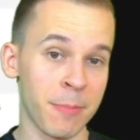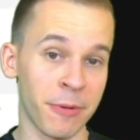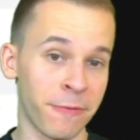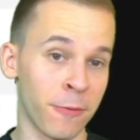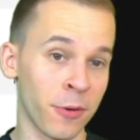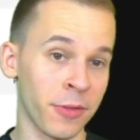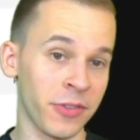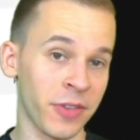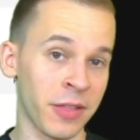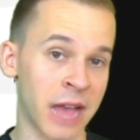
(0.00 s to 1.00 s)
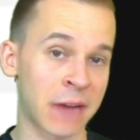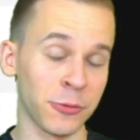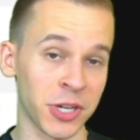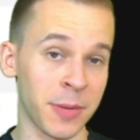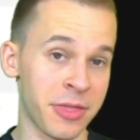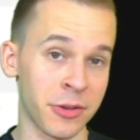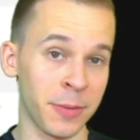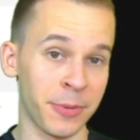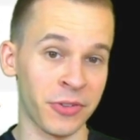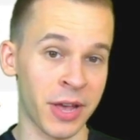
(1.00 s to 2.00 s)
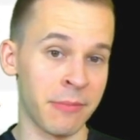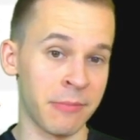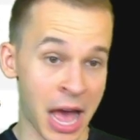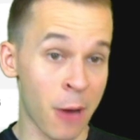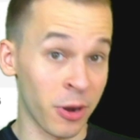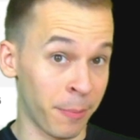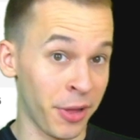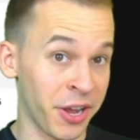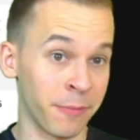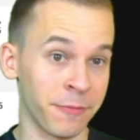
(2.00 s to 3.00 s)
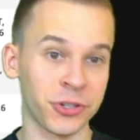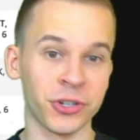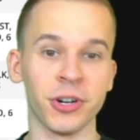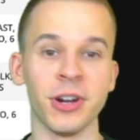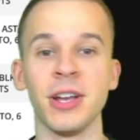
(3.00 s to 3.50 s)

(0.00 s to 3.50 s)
before the slate locked was going to be 30%, I would have played him for sure.